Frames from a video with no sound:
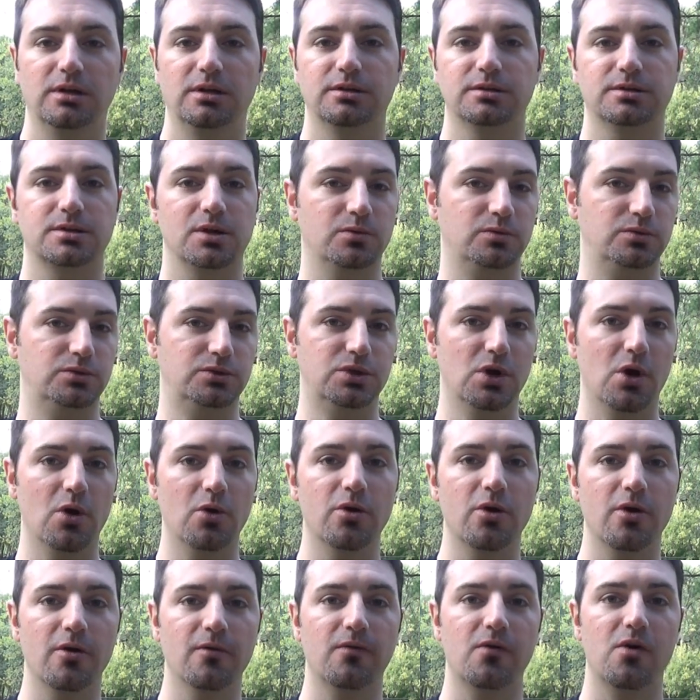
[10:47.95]
So
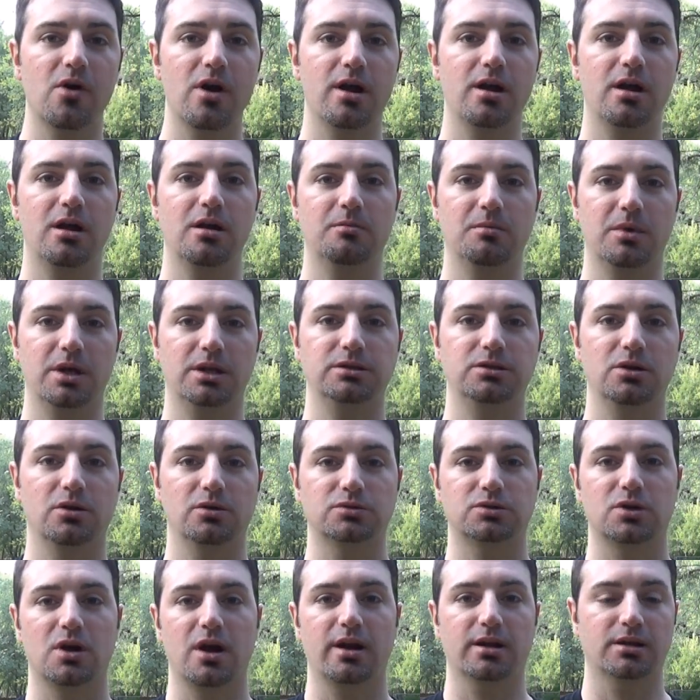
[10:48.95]
don't over aim and don't
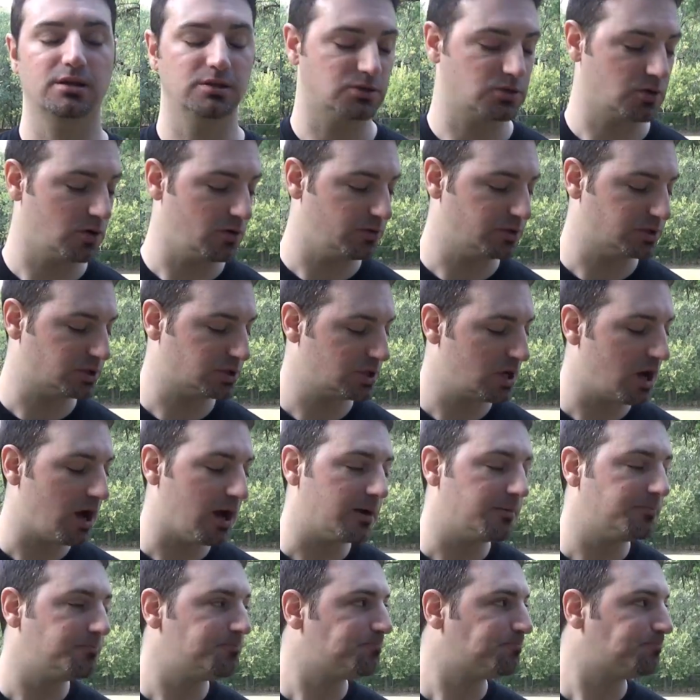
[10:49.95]
try to control the
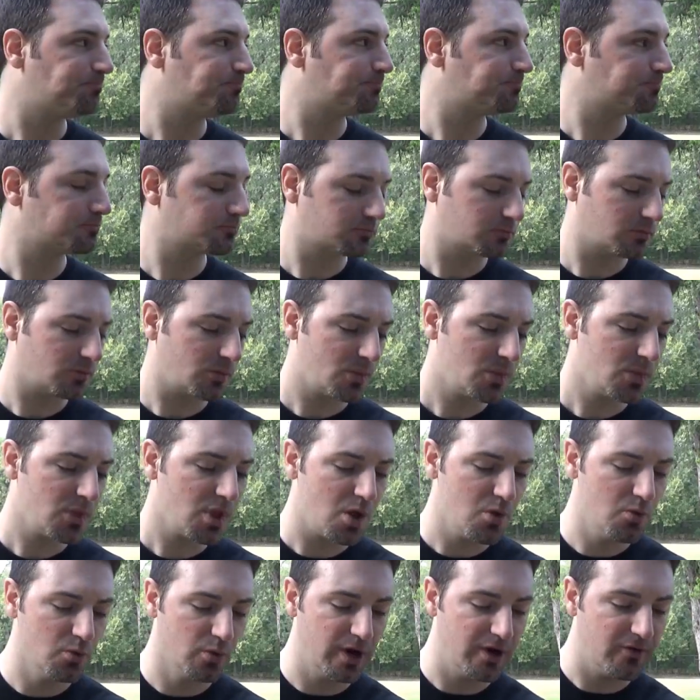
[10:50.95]
shot.
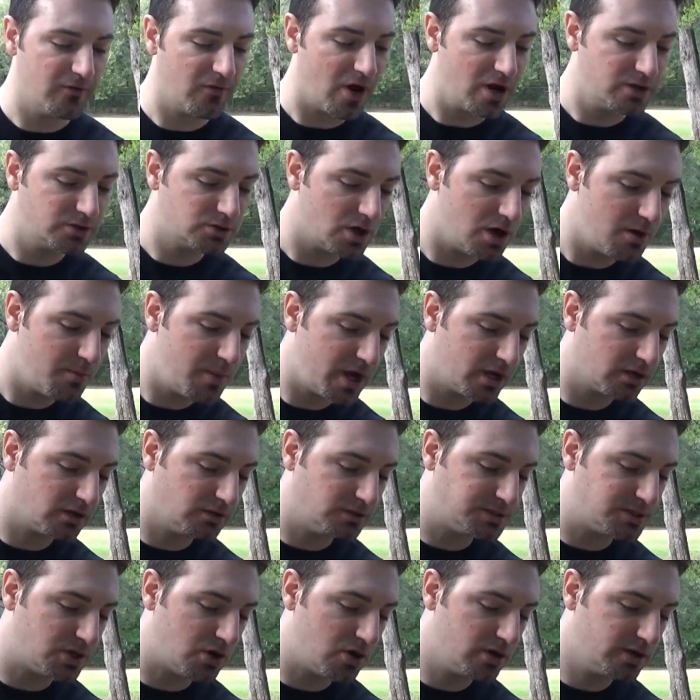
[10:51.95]
Whenever I draw back
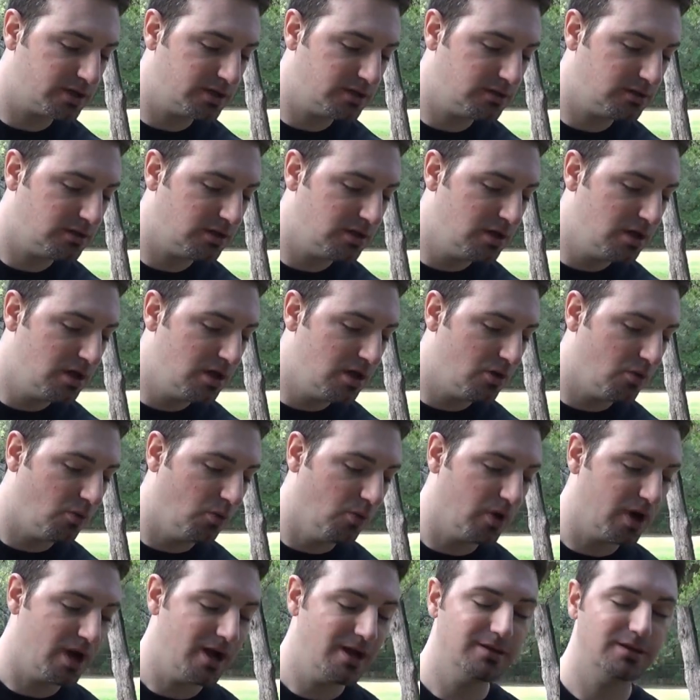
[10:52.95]
on target,
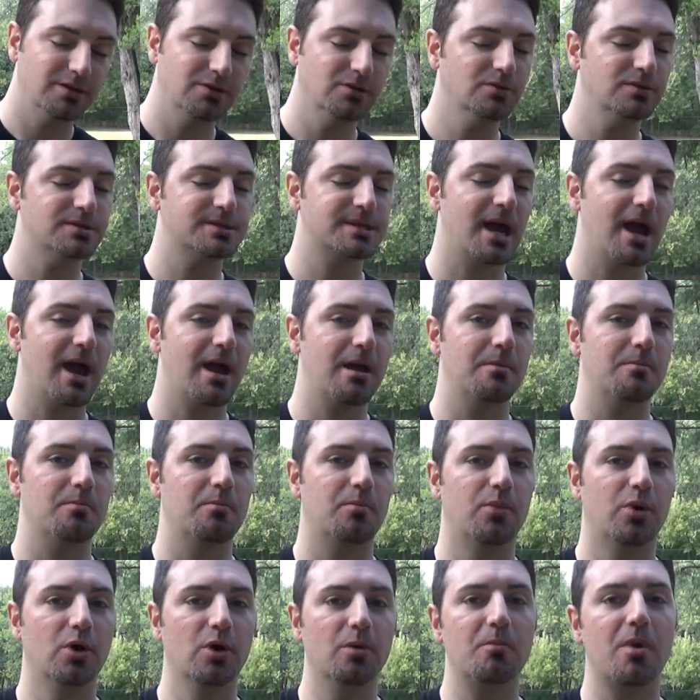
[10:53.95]
what I do is I
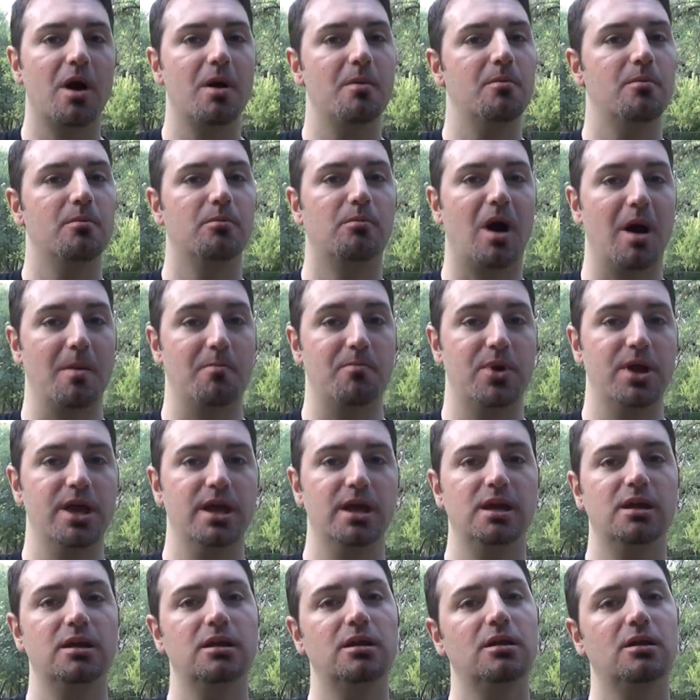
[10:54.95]
put my
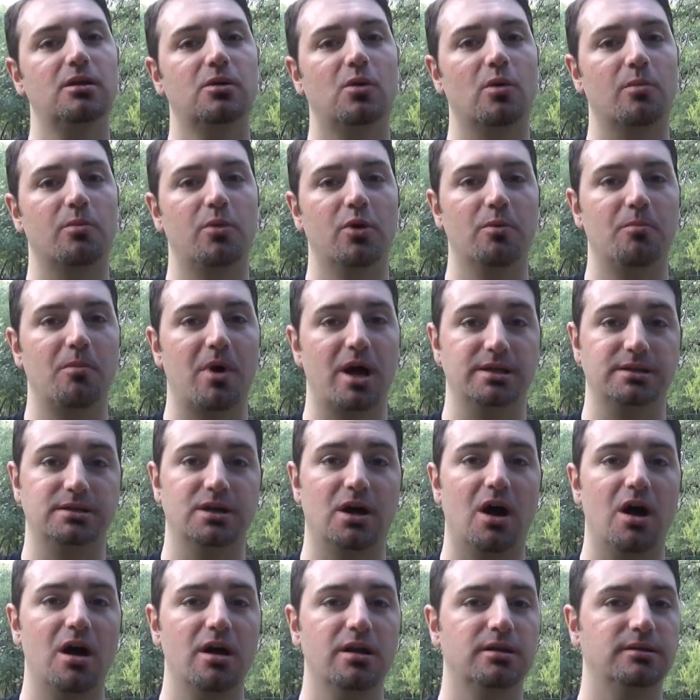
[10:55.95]
pin or put my
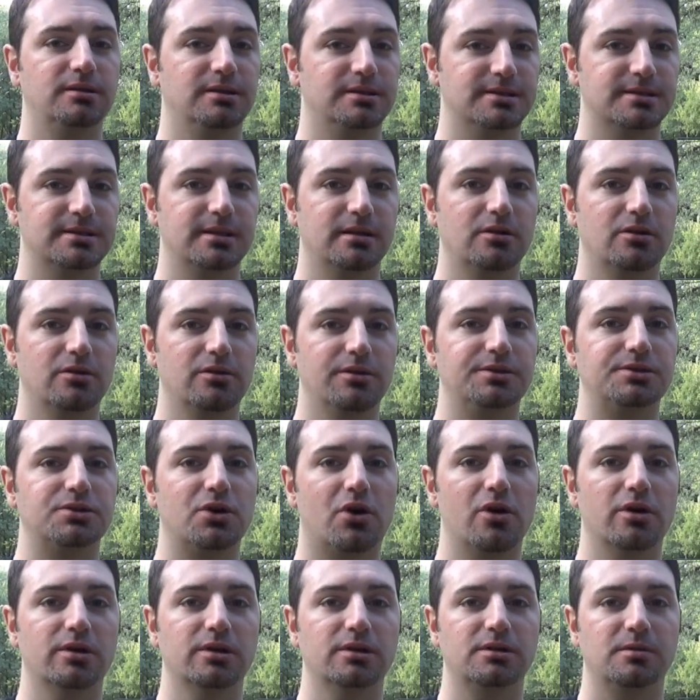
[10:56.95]
dot in the center of the
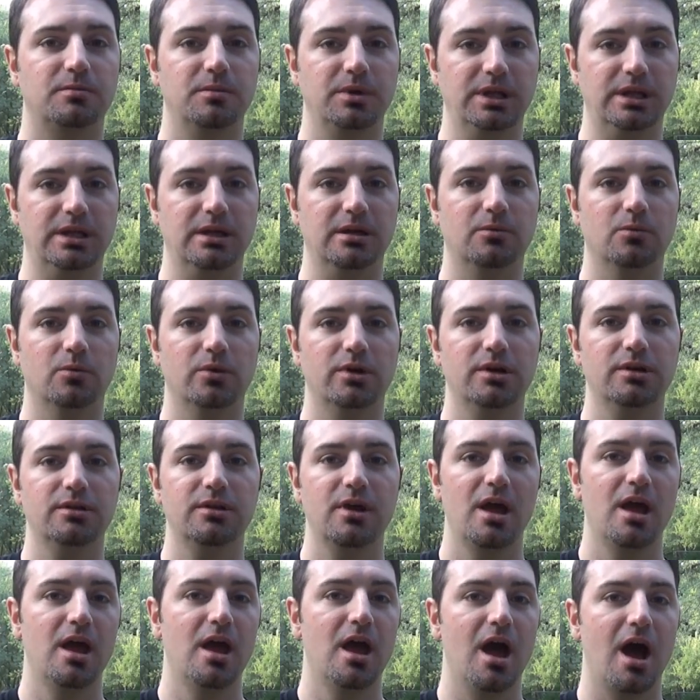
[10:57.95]
target to begin with.
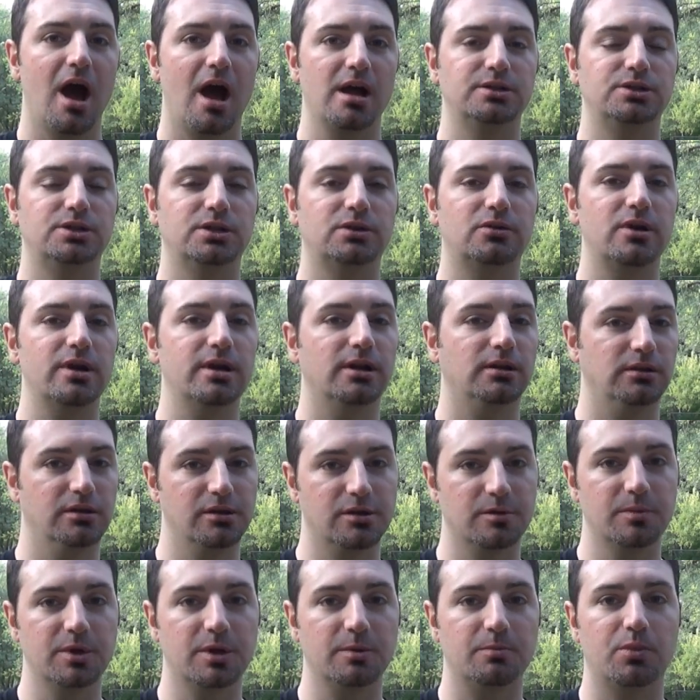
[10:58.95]
I generate a
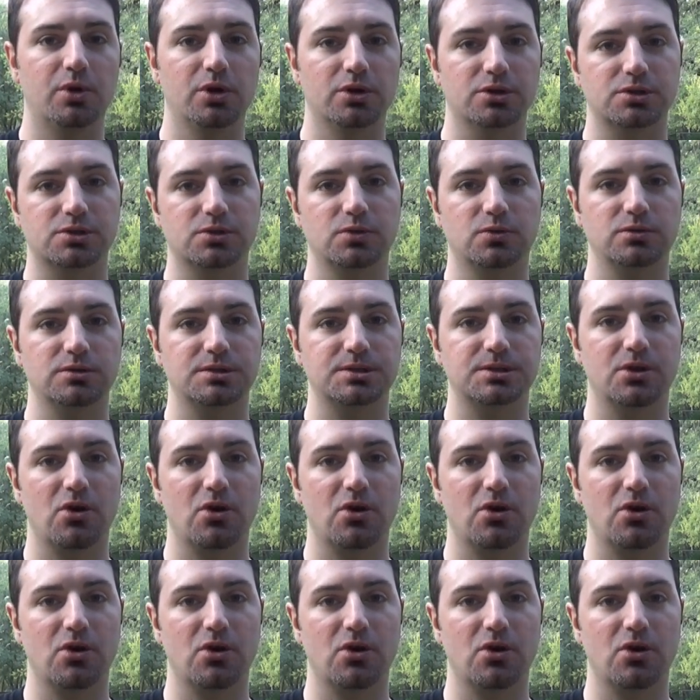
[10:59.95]
little bit of push towards